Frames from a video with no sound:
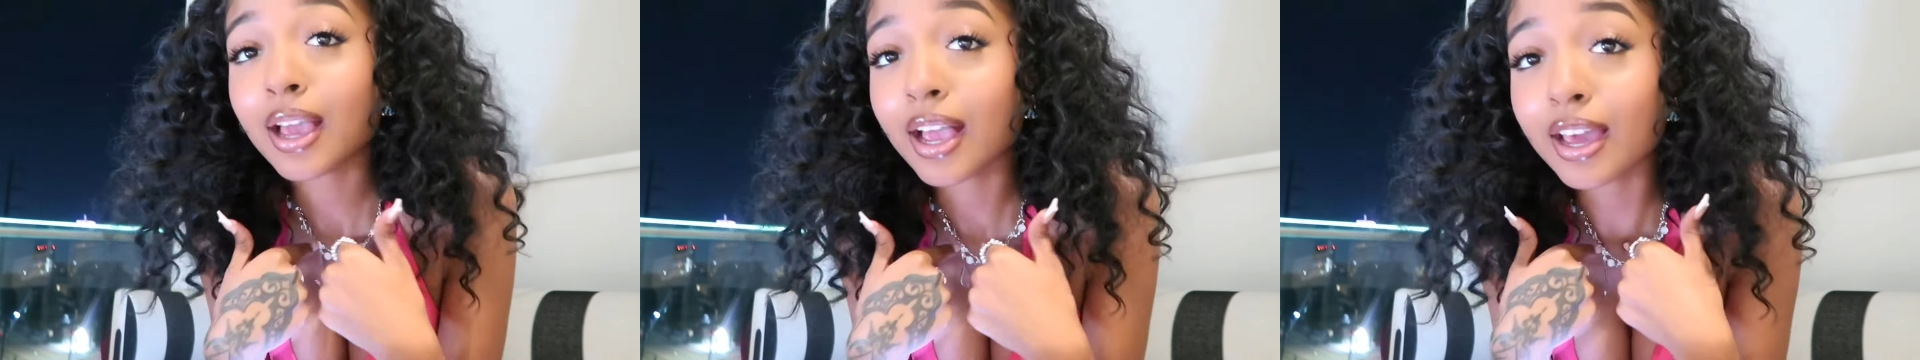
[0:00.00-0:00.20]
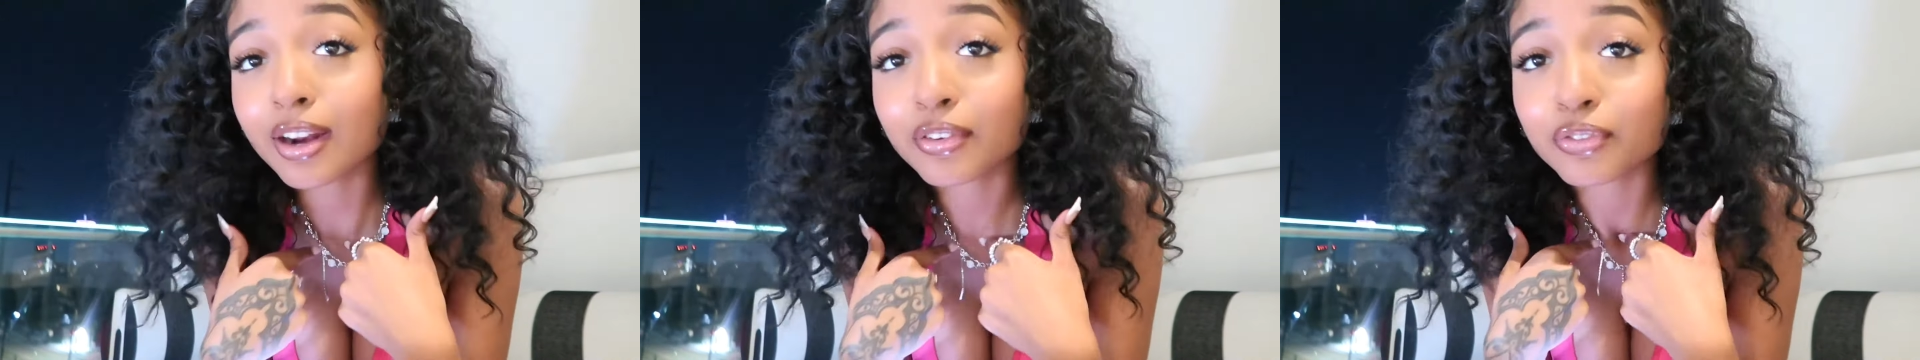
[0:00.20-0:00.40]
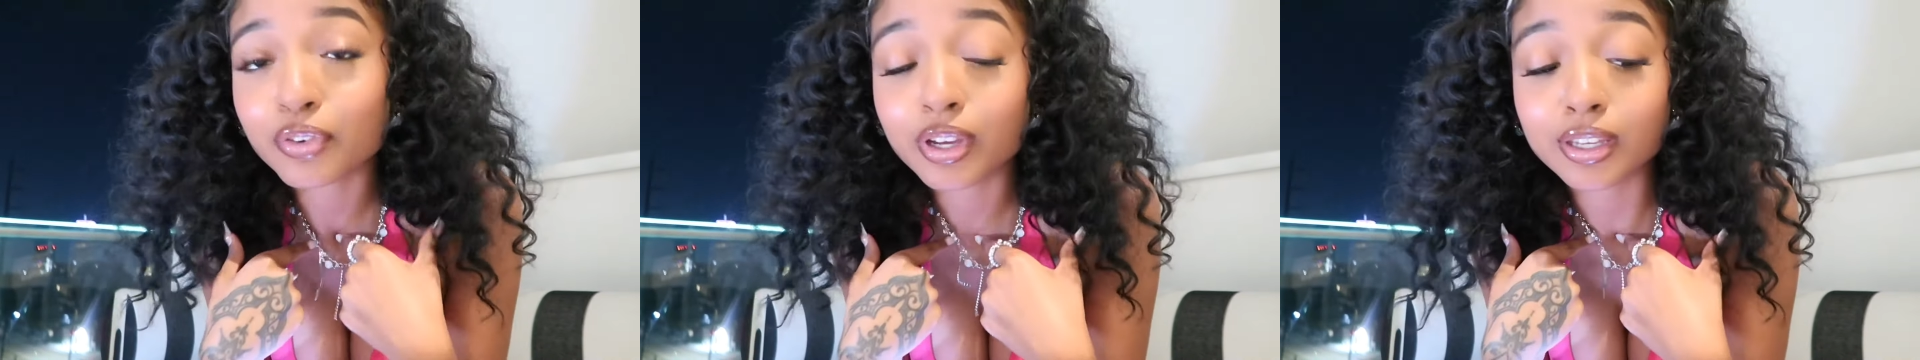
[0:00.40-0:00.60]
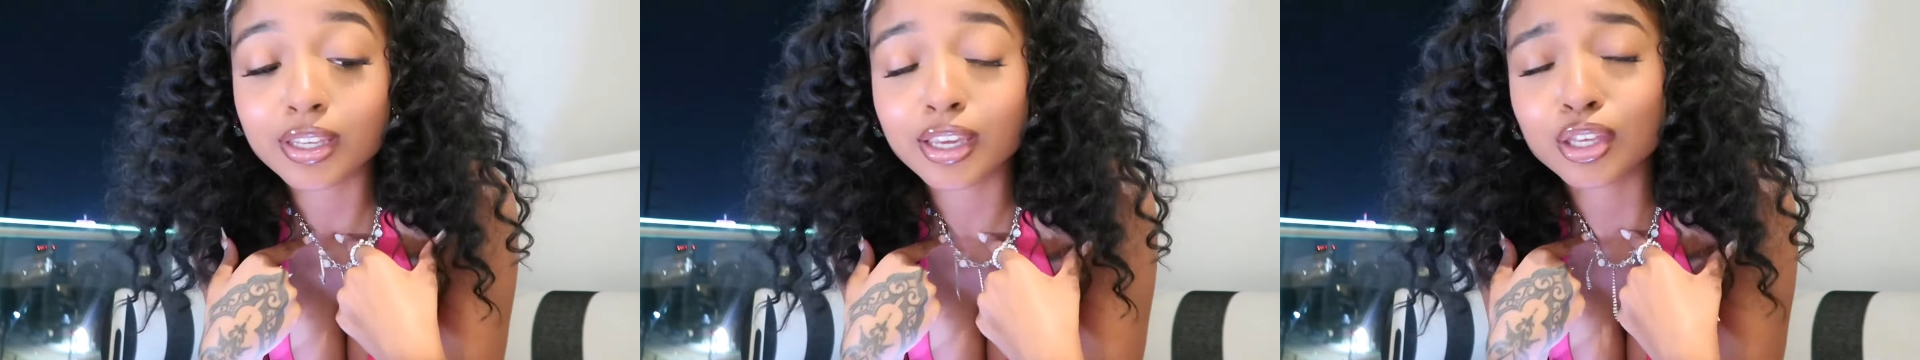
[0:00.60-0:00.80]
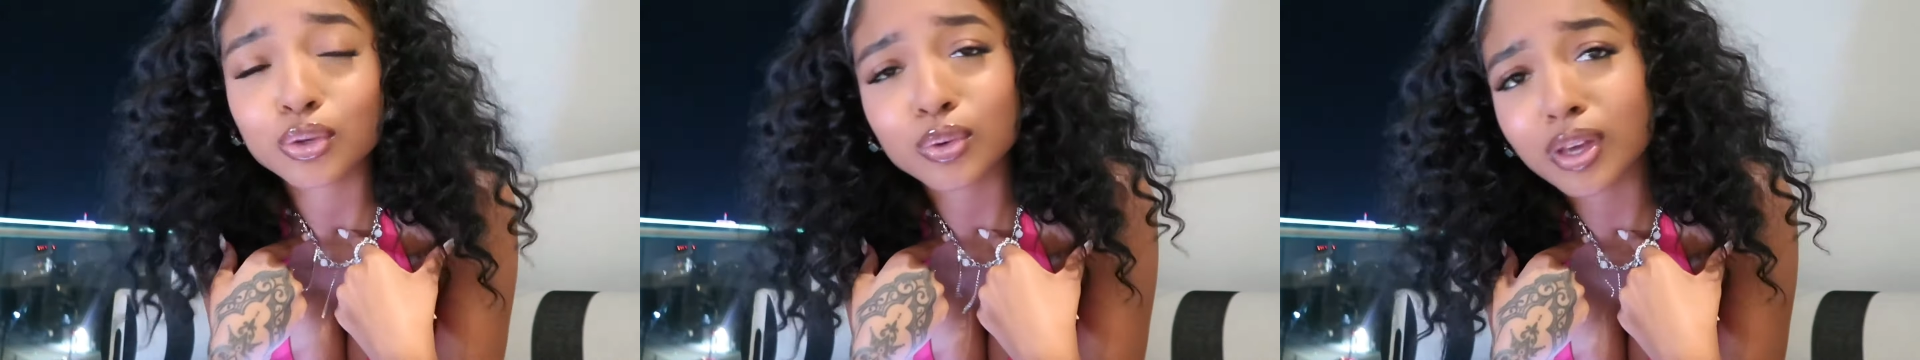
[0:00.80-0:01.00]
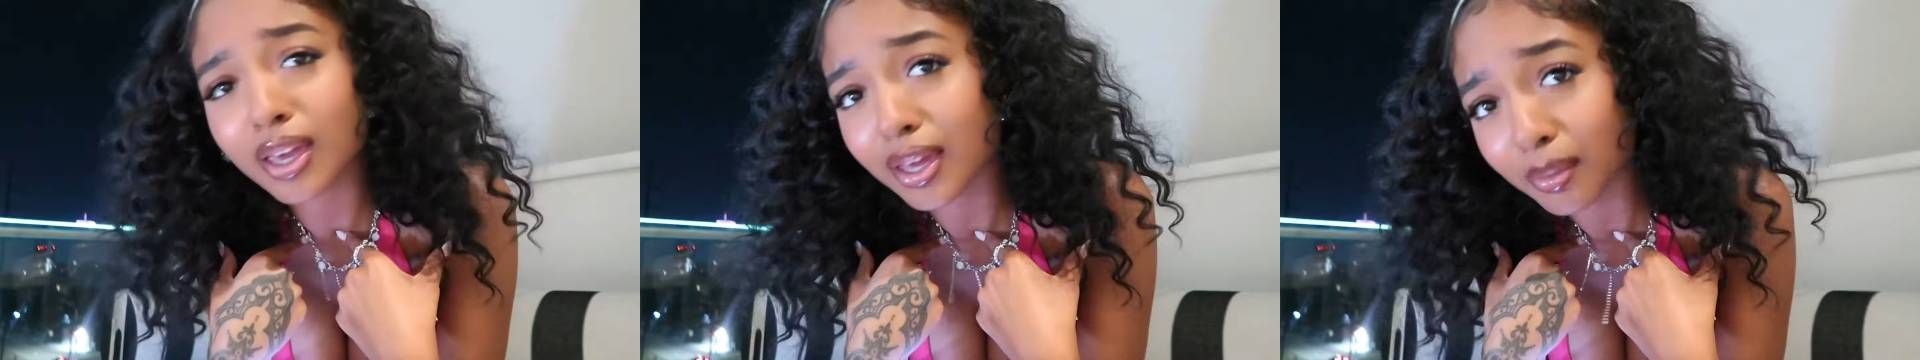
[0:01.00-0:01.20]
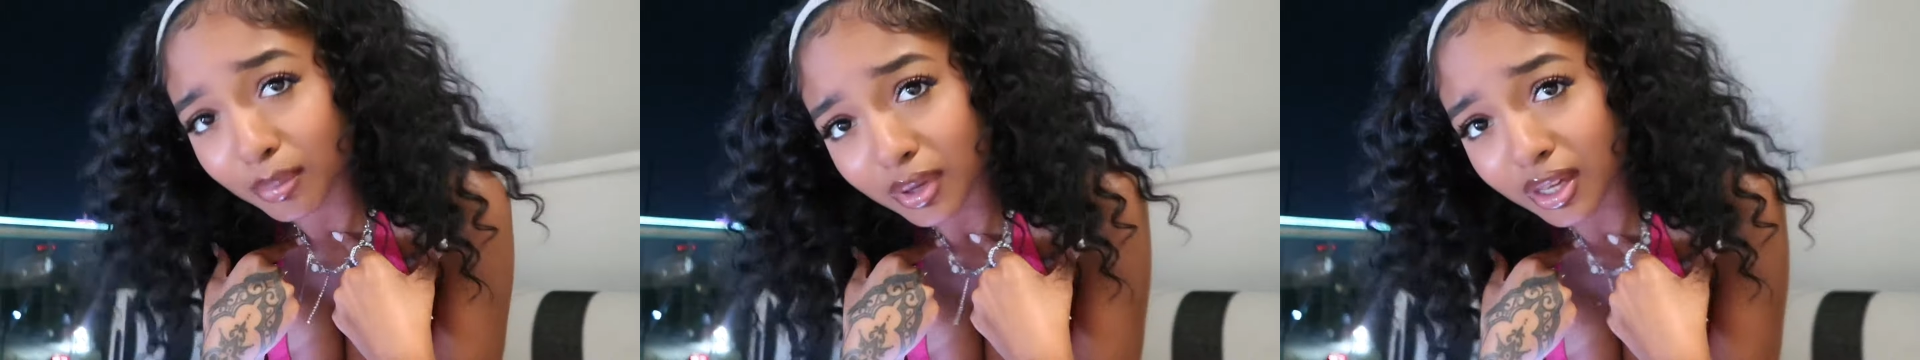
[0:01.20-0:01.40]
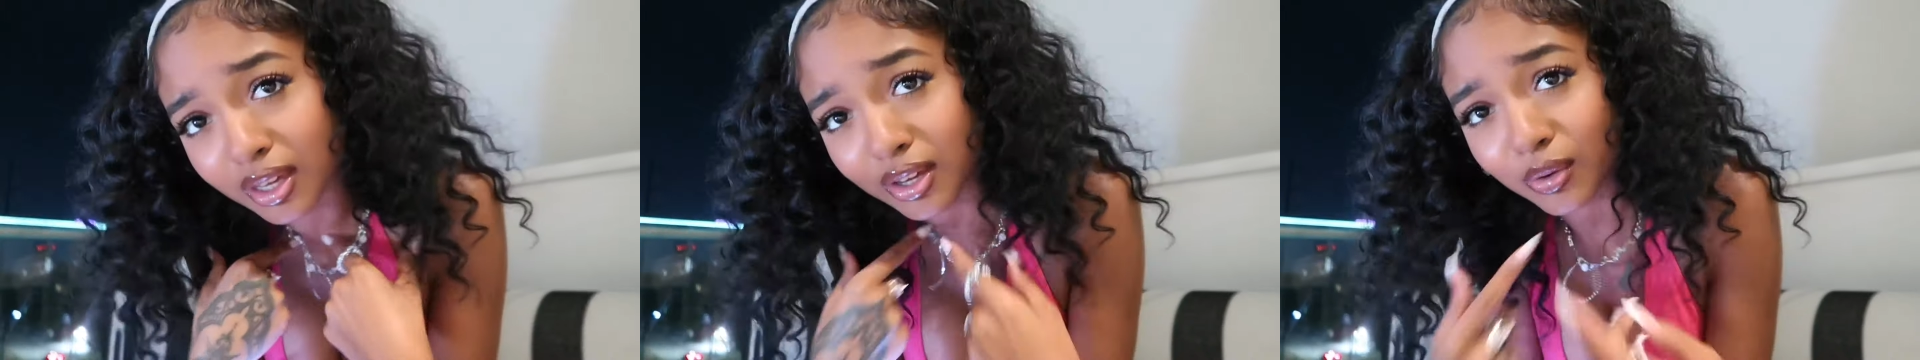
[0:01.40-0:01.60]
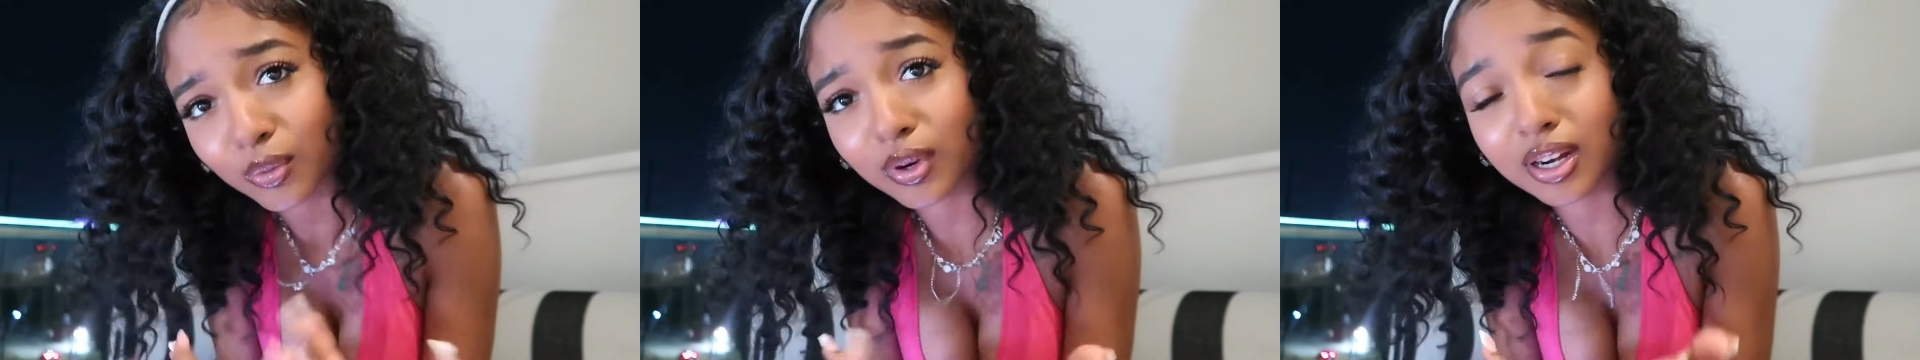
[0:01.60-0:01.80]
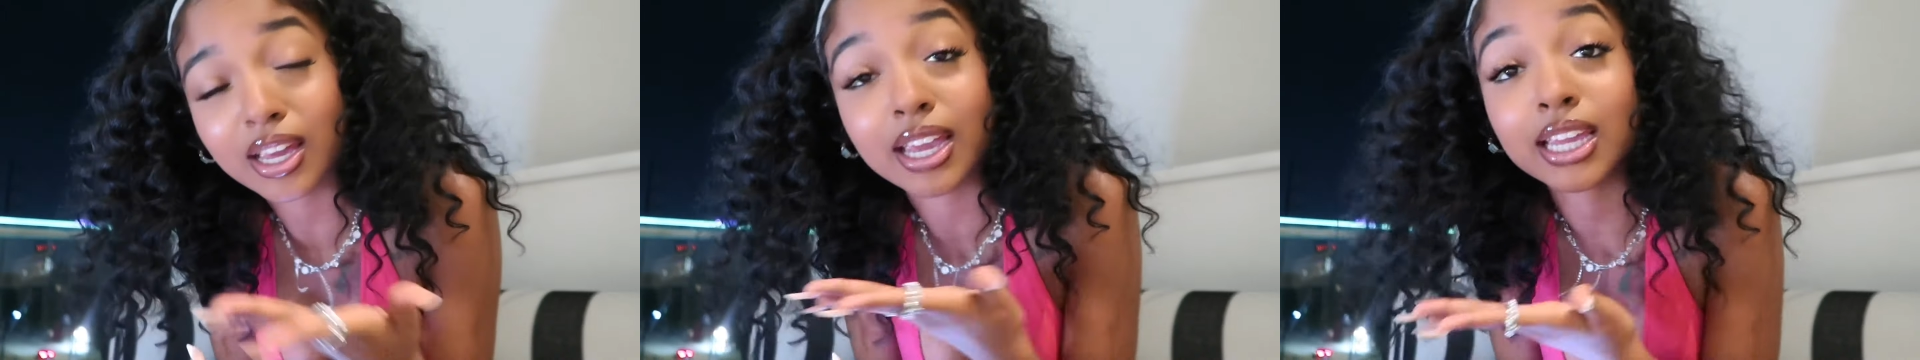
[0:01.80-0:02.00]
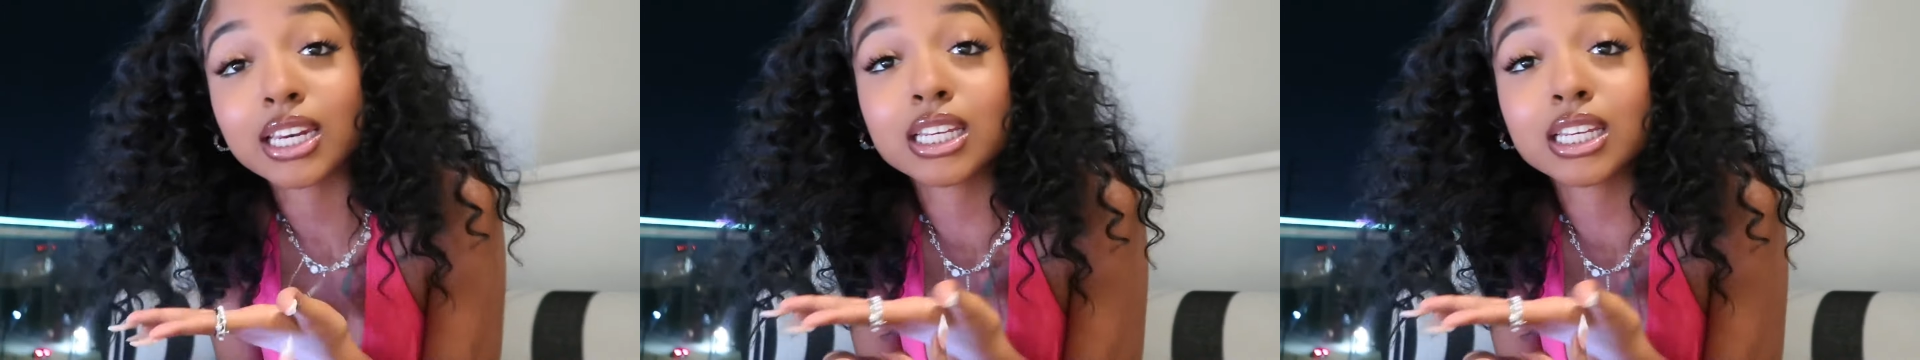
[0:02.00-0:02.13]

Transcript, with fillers: how the fuck can you hate me when I